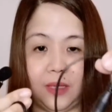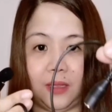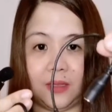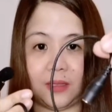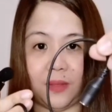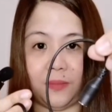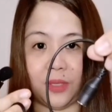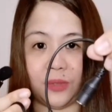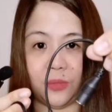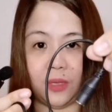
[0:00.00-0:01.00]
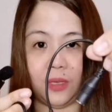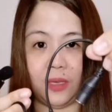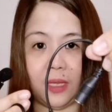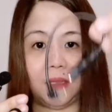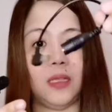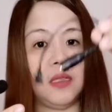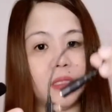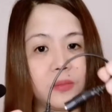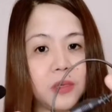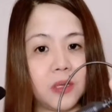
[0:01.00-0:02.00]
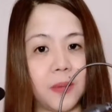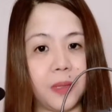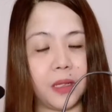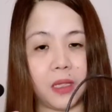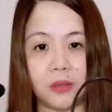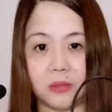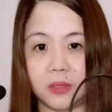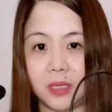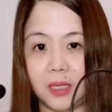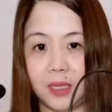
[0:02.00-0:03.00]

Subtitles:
And same this one. I think this one, kapag kayong